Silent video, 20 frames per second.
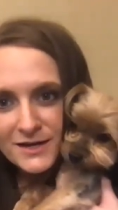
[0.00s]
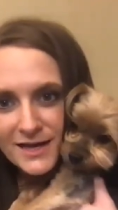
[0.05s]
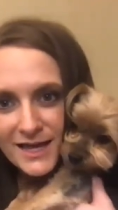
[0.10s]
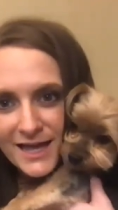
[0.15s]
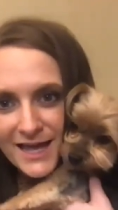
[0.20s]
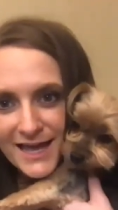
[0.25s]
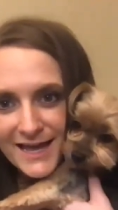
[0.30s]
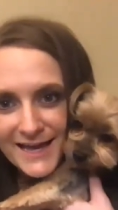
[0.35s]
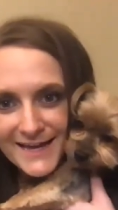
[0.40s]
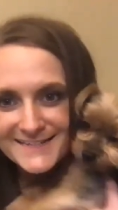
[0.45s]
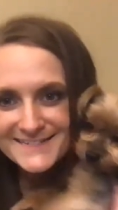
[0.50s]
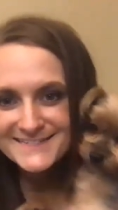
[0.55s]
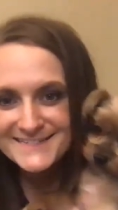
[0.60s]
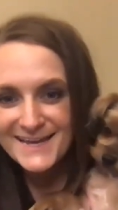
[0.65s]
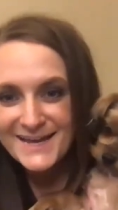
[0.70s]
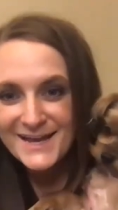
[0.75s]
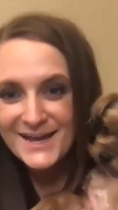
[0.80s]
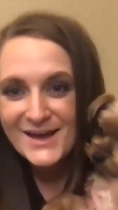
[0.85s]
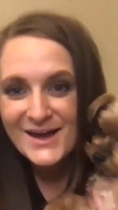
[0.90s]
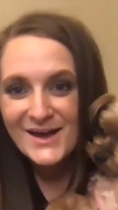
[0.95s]
and
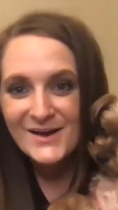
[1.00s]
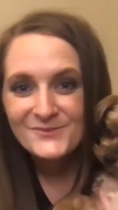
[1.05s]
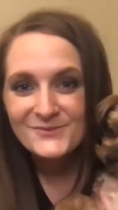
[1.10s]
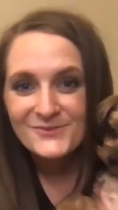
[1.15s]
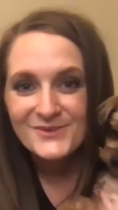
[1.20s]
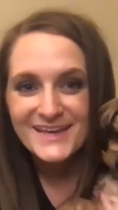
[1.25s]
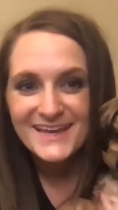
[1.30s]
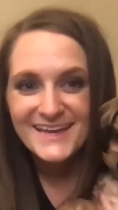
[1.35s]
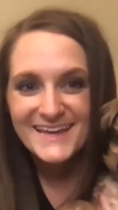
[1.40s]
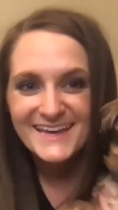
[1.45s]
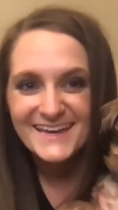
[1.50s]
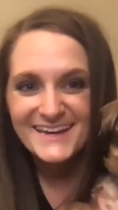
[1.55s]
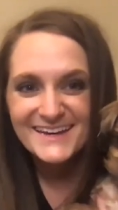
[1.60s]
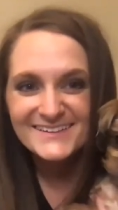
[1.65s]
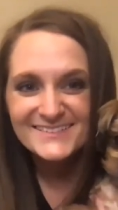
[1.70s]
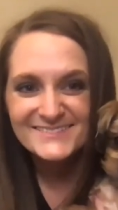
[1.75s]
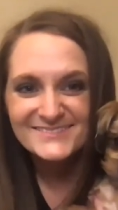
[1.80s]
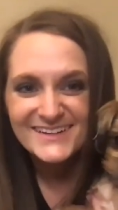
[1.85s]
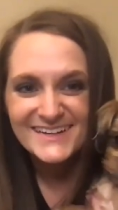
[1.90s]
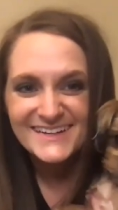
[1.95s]
we
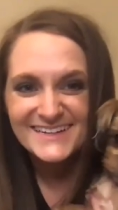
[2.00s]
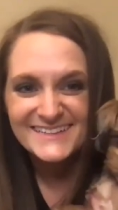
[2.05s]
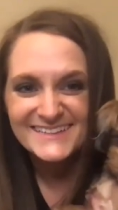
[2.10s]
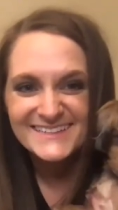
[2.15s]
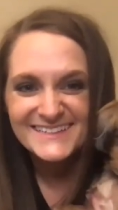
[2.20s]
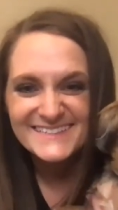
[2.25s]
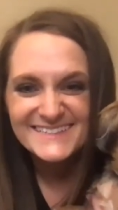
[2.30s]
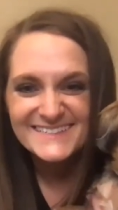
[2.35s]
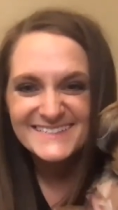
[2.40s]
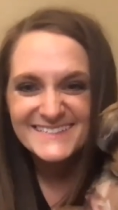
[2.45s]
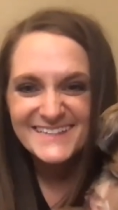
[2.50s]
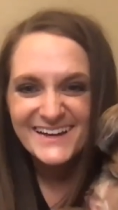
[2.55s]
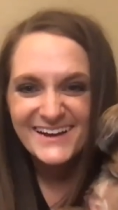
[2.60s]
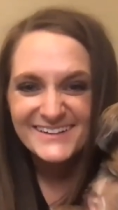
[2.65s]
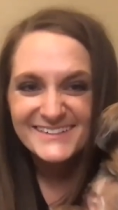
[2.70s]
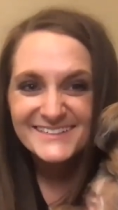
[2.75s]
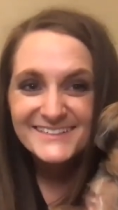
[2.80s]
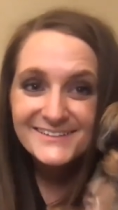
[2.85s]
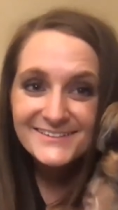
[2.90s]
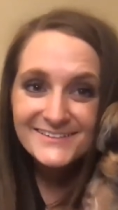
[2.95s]
will
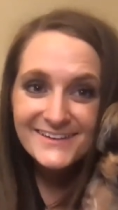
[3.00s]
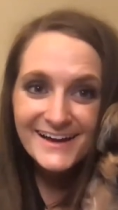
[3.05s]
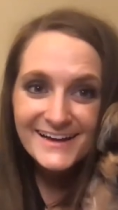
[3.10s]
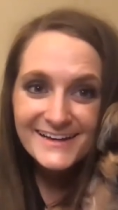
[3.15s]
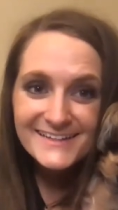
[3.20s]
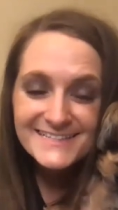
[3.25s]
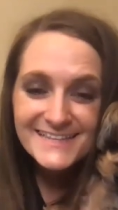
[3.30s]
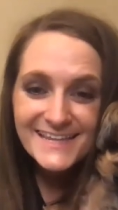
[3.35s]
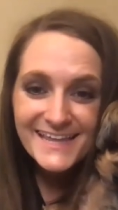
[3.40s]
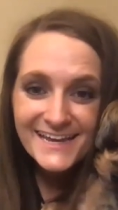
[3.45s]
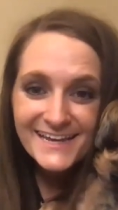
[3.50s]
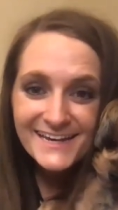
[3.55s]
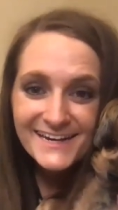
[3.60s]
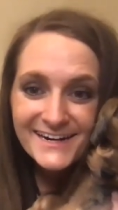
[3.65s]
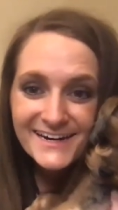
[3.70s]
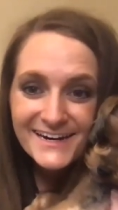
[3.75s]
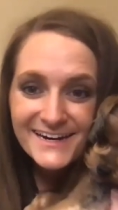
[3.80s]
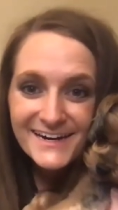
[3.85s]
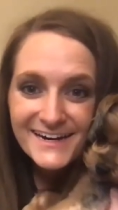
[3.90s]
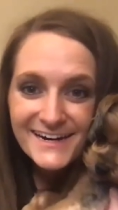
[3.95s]
talk to you guys
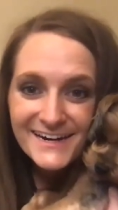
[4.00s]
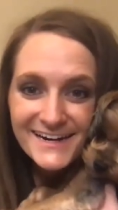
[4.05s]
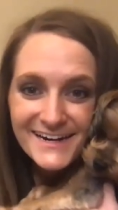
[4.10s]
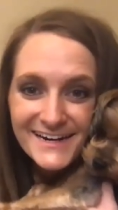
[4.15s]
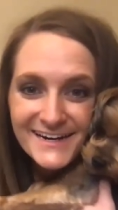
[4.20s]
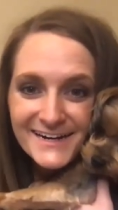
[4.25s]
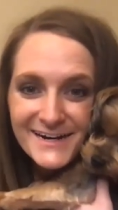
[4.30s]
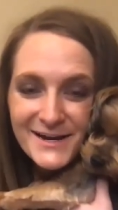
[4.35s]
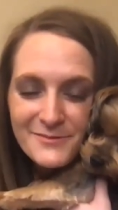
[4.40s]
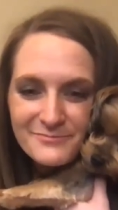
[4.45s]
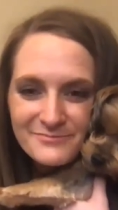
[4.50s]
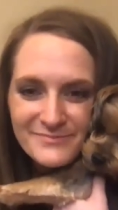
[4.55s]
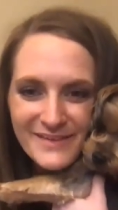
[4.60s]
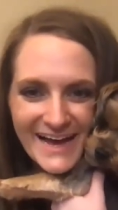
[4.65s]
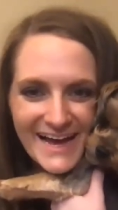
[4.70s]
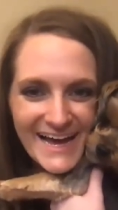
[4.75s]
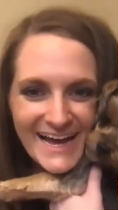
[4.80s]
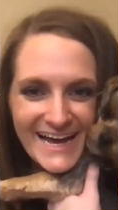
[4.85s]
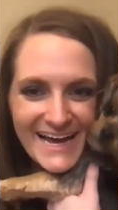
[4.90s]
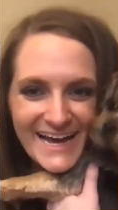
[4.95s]
later.
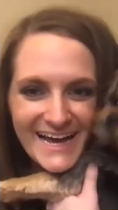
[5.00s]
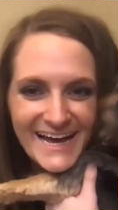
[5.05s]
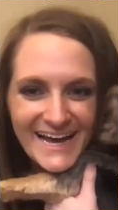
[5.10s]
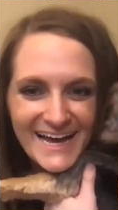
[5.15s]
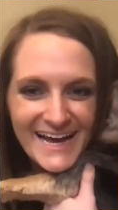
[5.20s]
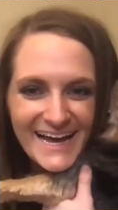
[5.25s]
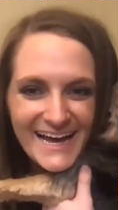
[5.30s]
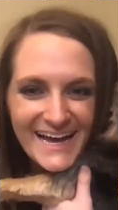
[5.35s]
Bye.